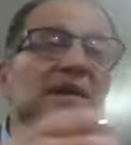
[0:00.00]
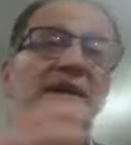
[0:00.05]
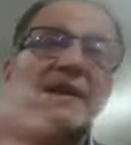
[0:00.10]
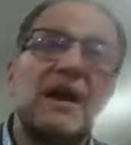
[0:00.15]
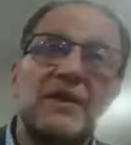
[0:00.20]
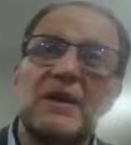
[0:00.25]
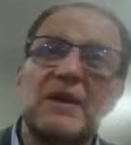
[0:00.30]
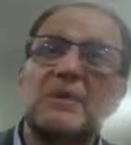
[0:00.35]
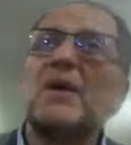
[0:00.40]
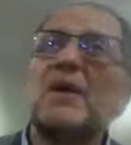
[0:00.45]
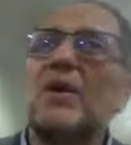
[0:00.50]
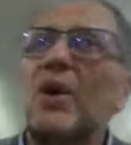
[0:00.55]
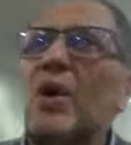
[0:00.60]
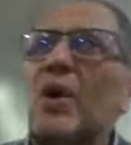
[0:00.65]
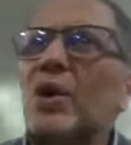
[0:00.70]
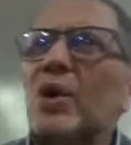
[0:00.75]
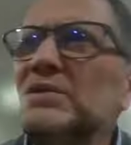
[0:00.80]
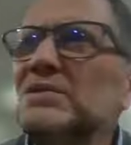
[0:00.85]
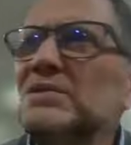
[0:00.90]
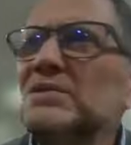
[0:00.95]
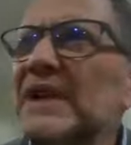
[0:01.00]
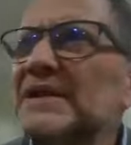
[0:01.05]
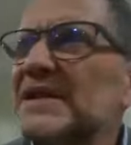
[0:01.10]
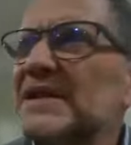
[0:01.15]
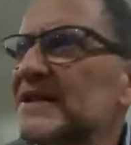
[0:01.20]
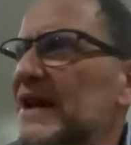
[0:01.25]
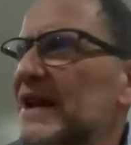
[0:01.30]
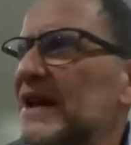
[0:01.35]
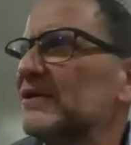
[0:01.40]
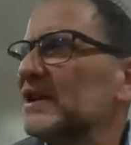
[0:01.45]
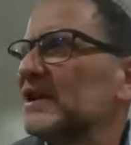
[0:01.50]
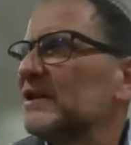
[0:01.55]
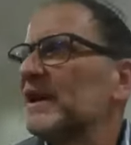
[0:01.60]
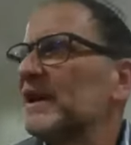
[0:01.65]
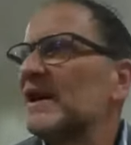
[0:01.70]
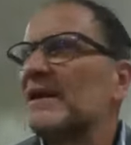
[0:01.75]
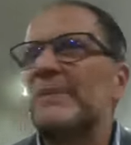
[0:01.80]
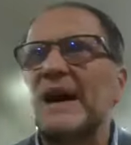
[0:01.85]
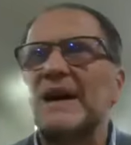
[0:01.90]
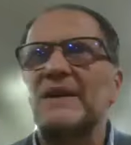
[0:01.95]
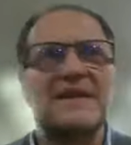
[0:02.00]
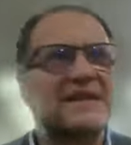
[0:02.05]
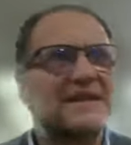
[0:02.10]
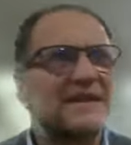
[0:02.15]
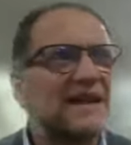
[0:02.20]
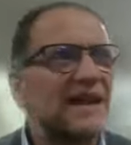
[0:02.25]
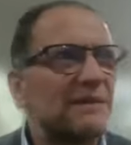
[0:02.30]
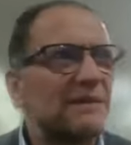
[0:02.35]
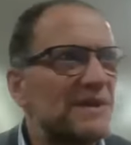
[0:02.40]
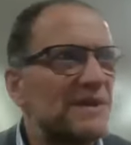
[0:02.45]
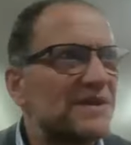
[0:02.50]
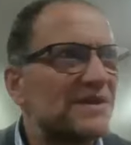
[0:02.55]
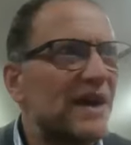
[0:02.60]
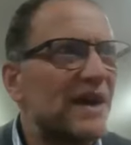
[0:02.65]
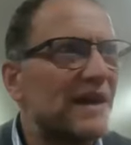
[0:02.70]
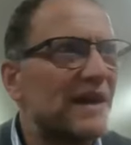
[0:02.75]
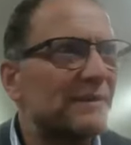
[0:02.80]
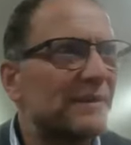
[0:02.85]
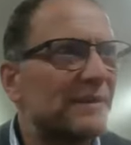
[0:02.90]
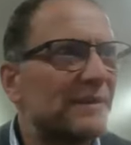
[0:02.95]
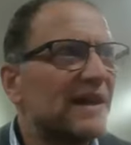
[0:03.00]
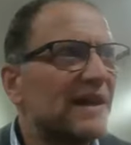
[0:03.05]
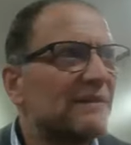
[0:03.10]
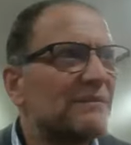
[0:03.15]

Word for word: Now, they will all necessarily be about Yetziat Mitzrayim,